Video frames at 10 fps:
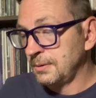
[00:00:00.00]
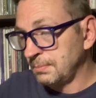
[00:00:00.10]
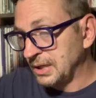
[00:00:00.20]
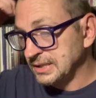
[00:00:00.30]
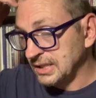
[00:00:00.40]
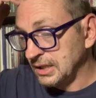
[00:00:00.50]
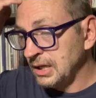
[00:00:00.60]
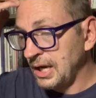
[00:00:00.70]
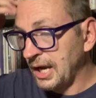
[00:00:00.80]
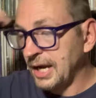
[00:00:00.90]
pressing,
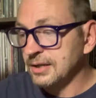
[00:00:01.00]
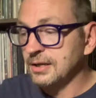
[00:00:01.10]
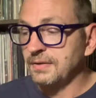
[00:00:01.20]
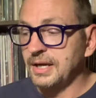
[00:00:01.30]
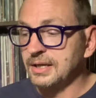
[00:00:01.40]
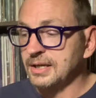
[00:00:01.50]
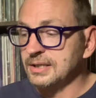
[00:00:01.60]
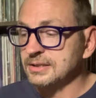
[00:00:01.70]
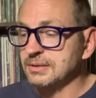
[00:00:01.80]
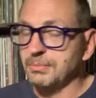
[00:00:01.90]
and that
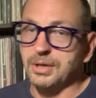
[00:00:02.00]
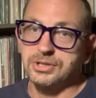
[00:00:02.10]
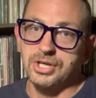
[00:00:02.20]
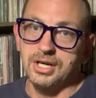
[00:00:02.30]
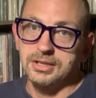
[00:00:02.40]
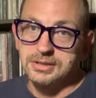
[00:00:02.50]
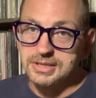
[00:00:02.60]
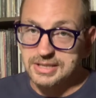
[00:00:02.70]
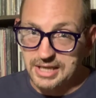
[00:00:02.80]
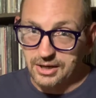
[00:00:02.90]
is March On
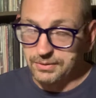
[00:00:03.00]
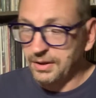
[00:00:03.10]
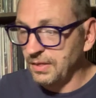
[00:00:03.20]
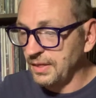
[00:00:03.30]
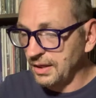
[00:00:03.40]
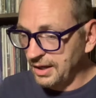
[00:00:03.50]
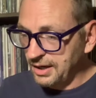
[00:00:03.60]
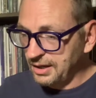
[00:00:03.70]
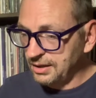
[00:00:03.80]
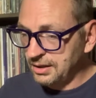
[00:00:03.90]
Down the
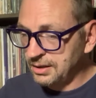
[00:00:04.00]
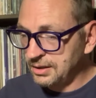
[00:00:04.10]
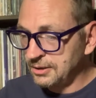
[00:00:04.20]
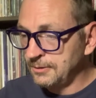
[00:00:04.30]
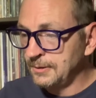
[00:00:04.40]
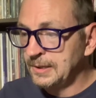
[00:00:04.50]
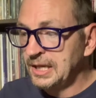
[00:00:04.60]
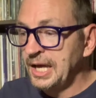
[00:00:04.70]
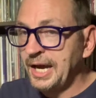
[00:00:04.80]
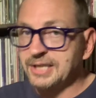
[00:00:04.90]
Line.
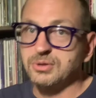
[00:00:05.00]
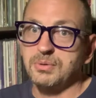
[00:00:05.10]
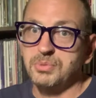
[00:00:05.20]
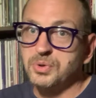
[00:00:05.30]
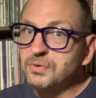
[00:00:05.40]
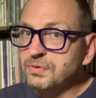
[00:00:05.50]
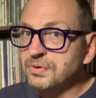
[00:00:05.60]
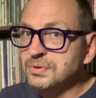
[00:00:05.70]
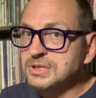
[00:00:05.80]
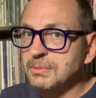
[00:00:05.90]
As we move
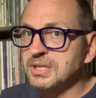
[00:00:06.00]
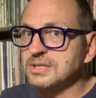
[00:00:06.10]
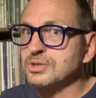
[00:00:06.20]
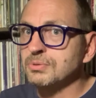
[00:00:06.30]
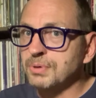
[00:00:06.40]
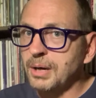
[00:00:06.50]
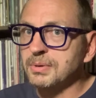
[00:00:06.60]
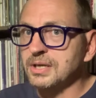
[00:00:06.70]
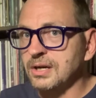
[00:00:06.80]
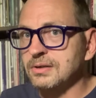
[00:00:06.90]
through some of these, you'll probably
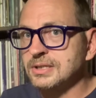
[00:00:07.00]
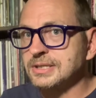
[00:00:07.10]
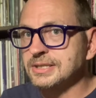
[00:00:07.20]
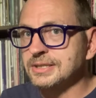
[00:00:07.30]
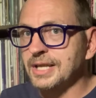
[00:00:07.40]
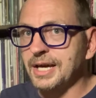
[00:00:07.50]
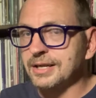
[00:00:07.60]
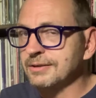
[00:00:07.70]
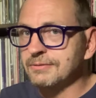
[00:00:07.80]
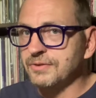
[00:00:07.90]
notice that
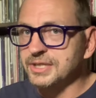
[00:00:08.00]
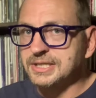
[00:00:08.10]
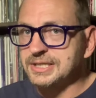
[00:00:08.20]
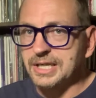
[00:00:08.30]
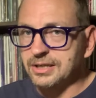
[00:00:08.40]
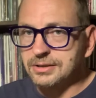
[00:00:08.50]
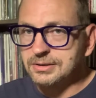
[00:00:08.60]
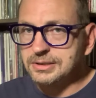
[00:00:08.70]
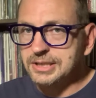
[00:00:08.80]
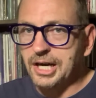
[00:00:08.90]
the
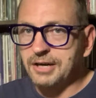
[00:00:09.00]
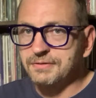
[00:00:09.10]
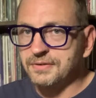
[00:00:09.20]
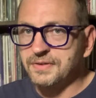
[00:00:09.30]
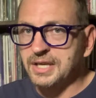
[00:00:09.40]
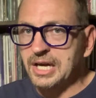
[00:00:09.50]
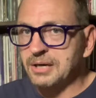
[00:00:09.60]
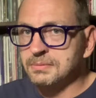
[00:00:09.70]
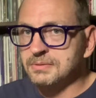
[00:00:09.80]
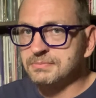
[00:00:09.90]
singles off of the
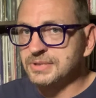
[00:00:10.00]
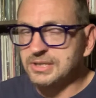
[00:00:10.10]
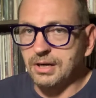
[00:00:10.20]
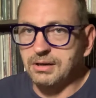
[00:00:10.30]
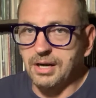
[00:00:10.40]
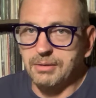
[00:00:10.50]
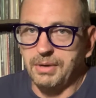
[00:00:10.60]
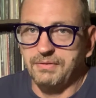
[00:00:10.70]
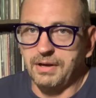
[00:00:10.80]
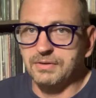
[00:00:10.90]
albums are not my
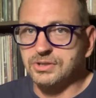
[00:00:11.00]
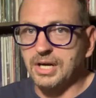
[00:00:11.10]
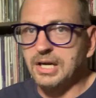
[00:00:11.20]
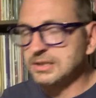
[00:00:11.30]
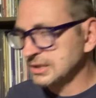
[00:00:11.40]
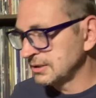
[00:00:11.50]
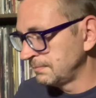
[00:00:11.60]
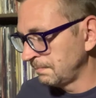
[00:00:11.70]
favorite tracks.